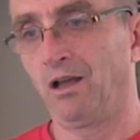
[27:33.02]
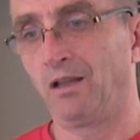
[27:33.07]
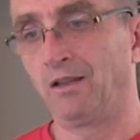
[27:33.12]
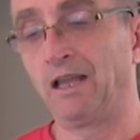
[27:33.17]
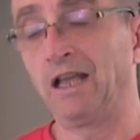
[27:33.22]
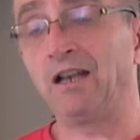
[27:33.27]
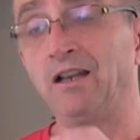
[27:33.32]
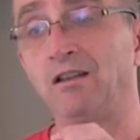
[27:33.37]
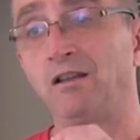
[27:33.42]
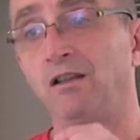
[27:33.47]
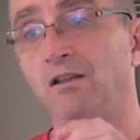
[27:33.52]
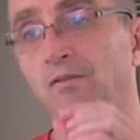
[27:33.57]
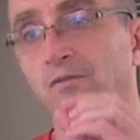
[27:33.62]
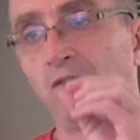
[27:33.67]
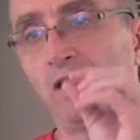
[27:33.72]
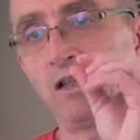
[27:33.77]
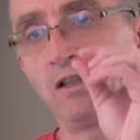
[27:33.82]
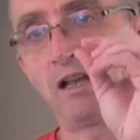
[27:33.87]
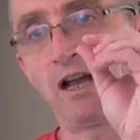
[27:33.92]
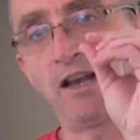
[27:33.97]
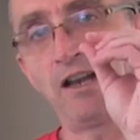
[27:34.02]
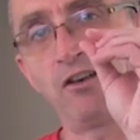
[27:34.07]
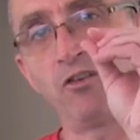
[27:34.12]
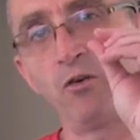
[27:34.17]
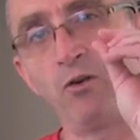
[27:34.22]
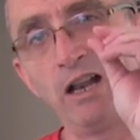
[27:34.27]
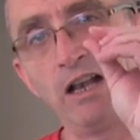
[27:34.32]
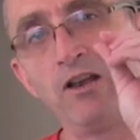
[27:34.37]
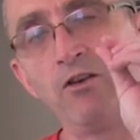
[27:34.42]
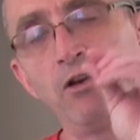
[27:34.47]
and then they cut it
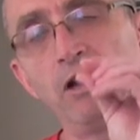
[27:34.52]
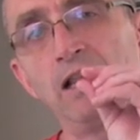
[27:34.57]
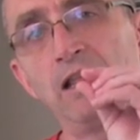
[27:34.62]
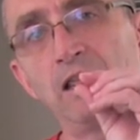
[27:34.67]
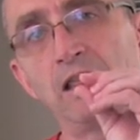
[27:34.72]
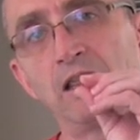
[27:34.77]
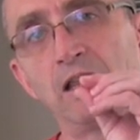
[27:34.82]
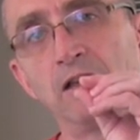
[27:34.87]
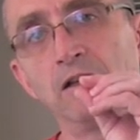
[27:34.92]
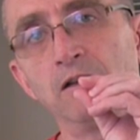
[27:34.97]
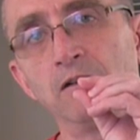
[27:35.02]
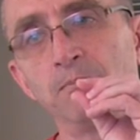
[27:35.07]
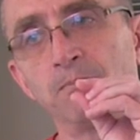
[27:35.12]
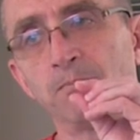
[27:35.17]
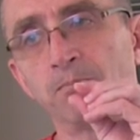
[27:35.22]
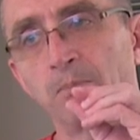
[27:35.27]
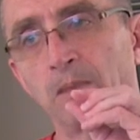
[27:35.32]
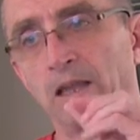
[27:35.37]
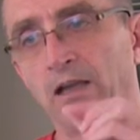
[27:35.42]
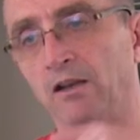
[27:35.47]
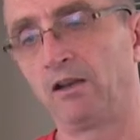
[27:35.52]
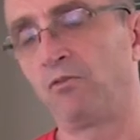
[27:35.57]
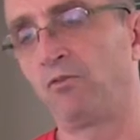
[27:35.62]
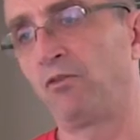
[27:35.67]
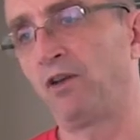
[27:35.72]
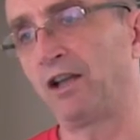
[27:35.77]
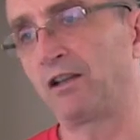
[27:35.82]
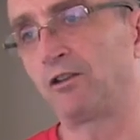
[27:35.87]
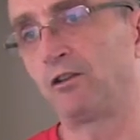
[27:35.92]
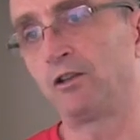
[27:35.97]
really, really thin. And in
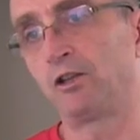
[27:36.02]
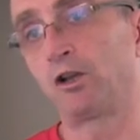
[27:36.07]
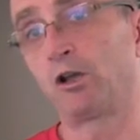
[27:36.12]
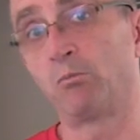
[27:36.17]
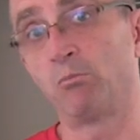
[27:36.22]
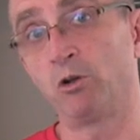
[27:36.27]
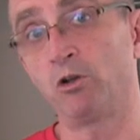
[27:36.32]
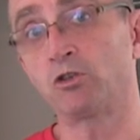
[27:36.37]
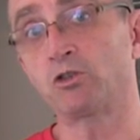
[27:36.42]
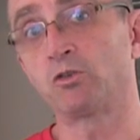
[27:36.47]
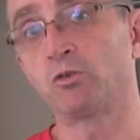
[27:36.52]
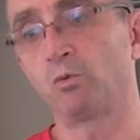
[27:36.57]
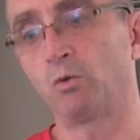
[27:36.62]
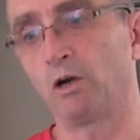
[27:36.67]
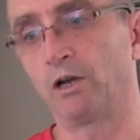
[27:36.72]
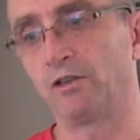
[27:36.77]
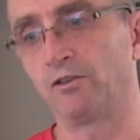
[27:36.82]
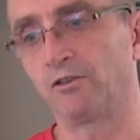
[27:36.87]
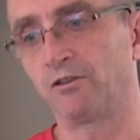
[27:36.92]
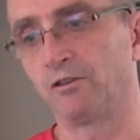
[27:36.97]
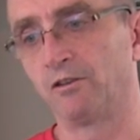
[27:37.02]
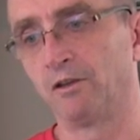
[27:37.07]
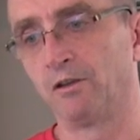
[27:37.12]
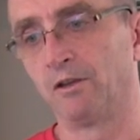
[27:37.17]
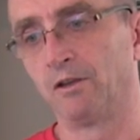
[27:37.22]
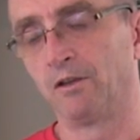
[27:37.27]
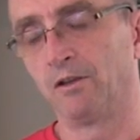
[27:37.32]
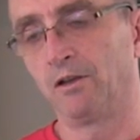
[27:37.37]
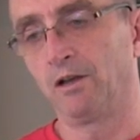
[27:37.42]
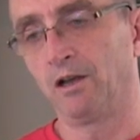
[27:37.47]
fact, in the commercial ones,
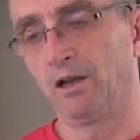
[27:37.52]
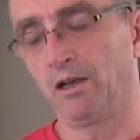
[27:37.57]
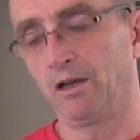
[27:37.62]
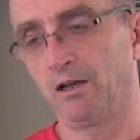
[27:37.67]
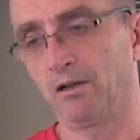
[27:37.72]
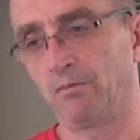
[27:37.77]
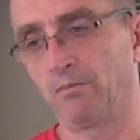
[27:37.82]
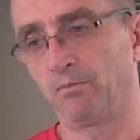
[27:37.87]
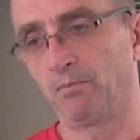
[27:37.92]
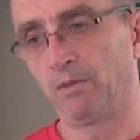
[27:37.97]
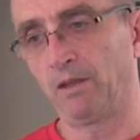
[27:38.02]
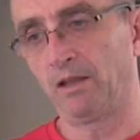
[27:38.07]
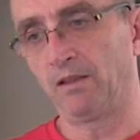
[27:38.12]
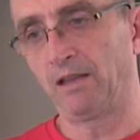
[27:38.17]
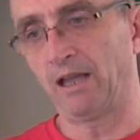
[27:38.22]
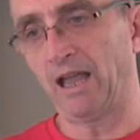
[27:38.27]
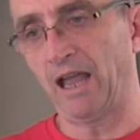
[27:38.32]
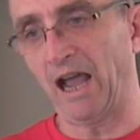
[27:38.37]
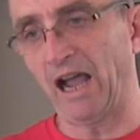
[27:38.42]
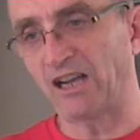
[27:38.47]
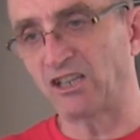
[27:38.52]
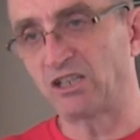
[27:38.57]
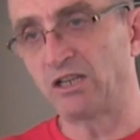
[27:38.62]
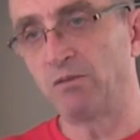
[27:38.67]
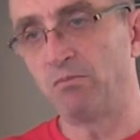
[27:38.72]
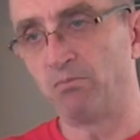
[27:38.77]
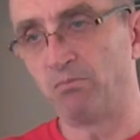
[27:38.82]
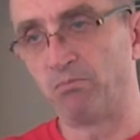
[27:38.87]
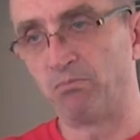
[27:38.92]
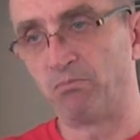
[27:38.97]
um, they
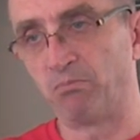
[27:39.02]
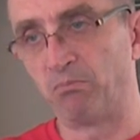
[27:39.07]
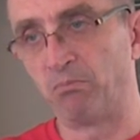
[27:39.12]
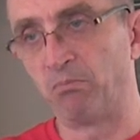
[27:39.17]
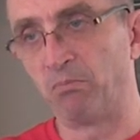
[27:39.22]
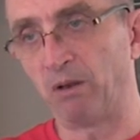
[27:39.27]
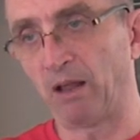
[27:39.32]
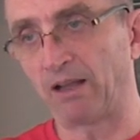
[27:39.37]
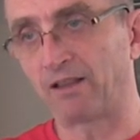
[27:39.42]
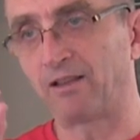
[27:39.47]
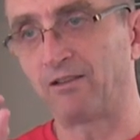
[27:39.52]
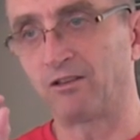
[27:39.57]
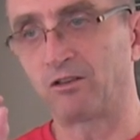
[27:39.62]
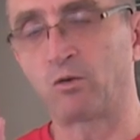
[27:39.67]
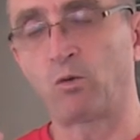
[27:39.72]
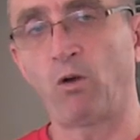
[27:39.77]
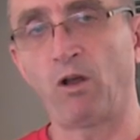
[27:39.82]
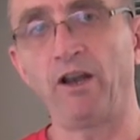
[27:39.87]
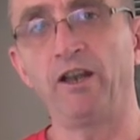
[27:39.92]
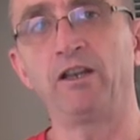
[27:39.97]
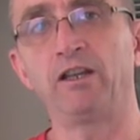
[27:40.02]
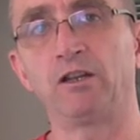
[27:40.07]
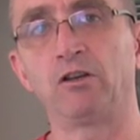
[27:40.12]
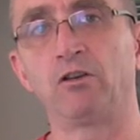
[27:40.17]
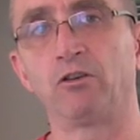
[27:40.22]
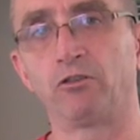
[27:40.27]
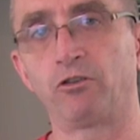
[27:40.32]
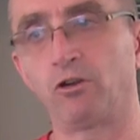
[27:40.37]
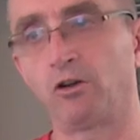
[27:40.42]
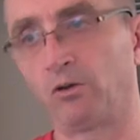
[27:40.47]
actually, like there's a quality
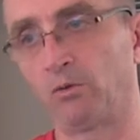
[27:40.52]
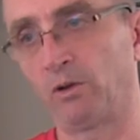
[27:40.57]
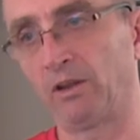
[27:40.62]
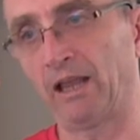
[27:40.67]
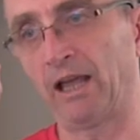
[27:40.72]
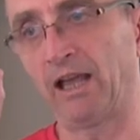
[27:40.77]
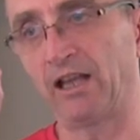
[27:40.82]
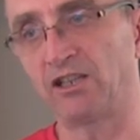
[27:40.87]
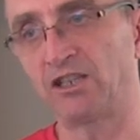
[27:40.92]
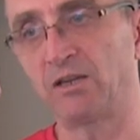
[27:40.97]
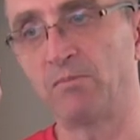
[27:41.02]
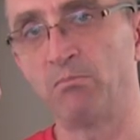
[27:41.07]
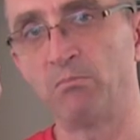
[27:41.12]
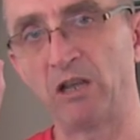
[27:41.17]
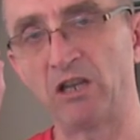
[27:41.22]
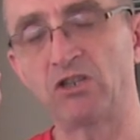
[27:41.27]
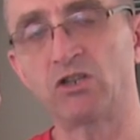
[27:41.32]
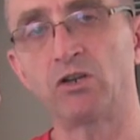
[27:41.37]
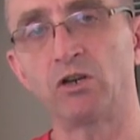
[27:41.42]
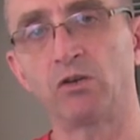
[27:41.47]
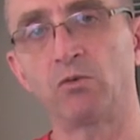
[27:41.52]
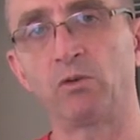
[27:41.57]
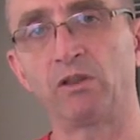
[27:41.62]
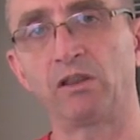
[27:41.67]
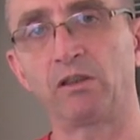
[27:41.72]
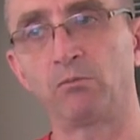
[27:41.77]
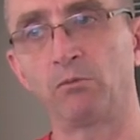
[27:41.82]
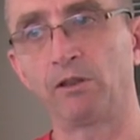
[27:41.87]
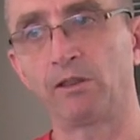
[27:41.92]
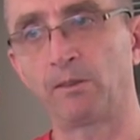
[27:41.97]
control where they actually measure it
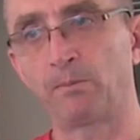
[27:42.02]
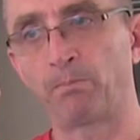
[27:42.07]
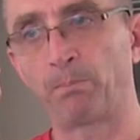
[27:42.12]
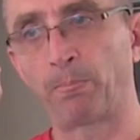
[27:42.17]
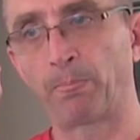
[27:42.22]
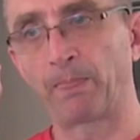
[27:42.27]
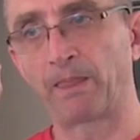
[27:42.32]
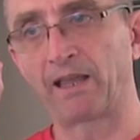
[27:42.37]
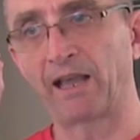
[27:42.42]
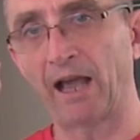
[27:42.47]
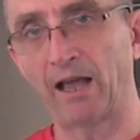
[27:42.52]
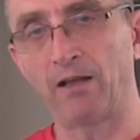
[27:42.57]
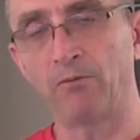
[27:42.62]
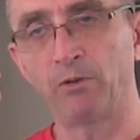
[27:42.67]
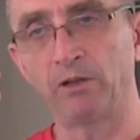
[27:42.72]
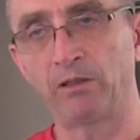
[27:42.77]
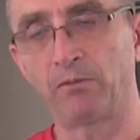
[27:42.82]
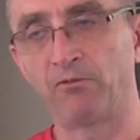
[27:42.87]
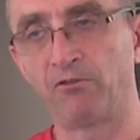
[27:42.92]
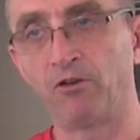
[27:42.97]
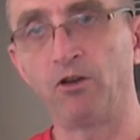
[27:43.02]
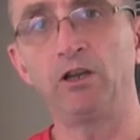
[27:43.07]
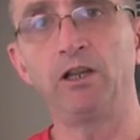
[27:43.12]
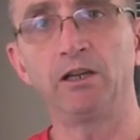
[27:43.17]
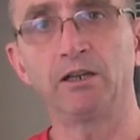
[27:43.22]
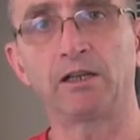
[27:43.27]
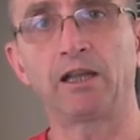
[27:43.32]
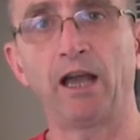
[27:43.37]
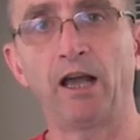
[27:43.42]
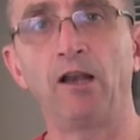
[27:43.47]
with, with, with
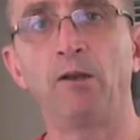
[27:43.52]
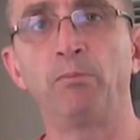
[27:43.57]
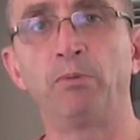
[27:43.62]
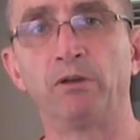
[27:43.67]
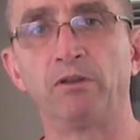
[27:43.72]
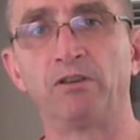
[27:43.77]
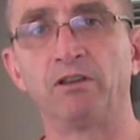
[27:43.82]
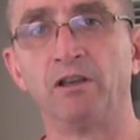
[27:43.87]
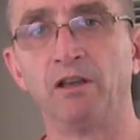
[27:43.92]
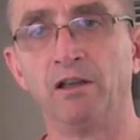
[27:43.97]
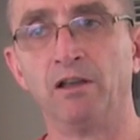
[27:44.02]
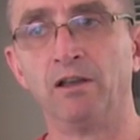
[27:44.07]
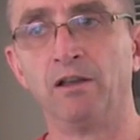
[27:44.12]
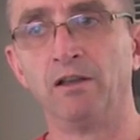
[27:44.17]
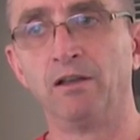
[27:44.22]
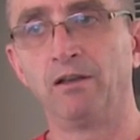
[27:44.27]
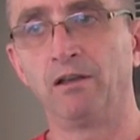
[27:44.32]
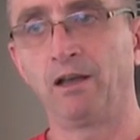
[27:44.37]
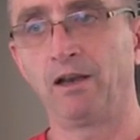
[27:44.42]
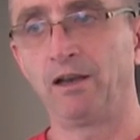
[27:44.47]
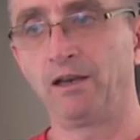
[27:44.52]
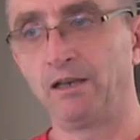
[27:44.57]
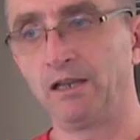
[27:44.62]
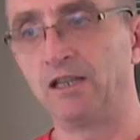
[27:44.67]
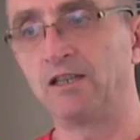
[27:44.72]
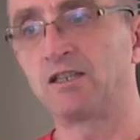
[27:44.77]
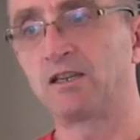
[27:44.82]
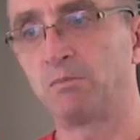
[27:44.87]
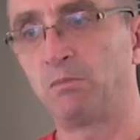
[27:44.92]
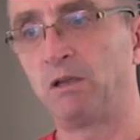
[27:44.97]
vernier calipers. And it
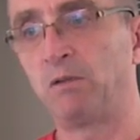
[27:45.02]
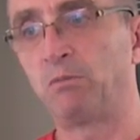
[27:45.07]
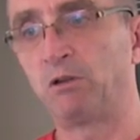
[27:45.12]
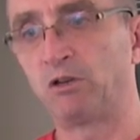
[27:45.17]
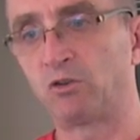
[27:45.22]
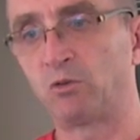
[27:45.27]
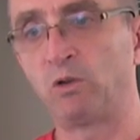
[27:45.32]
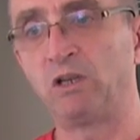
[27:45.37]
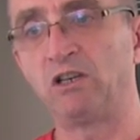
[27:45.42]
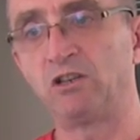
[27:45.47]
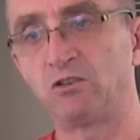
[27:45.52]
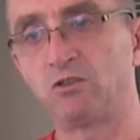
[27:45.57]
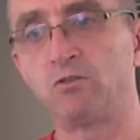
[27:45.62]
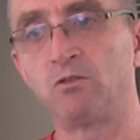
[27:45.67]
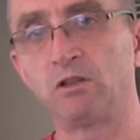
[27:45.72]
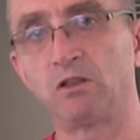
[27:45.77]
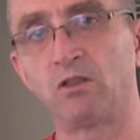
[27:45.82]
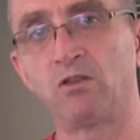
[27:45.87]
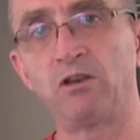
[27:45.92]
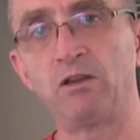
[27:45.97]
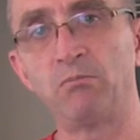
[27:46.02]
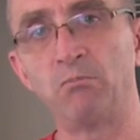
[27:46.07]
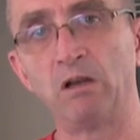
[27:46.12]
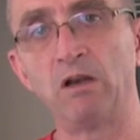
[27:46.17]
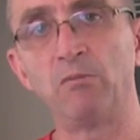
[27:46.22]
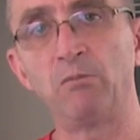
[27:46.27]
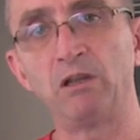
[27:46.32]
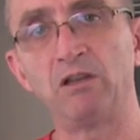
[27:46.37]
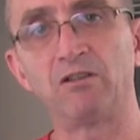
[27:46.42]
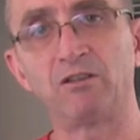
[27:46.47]
needs to be between two and three
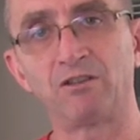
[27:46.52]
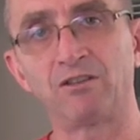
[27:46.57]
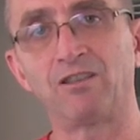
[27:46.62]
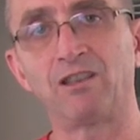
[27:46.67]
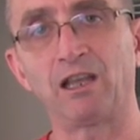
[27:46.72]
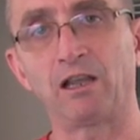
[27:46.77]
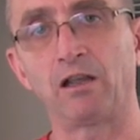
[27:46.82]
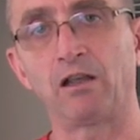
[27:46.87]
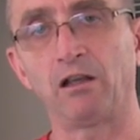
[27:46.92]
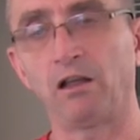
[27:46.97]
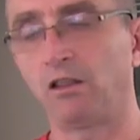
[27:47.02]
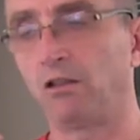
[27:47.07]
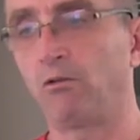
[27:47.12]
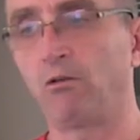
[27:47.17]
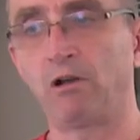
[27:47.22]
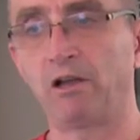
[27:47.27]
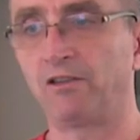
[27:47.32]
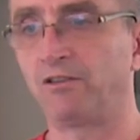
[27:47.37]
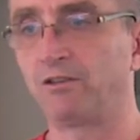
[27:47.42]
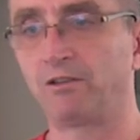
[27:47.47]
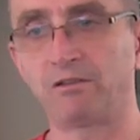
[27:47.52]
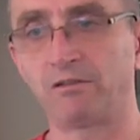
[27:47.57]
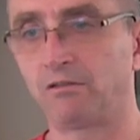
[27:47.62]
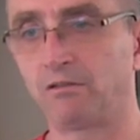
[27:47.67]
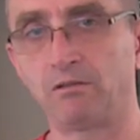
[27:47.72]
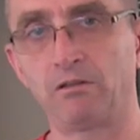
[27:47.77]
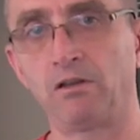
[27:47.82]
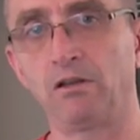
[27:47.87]
millimeters thick, otherwise